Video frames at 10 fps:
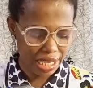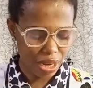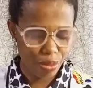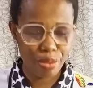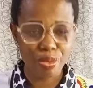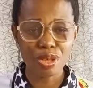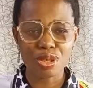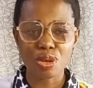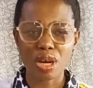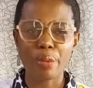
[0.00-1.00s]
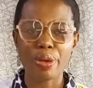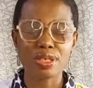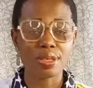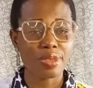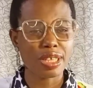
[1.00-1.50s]
Now we want to talk
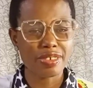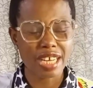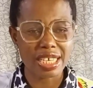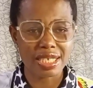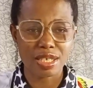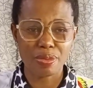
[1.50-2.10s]
about something realistic,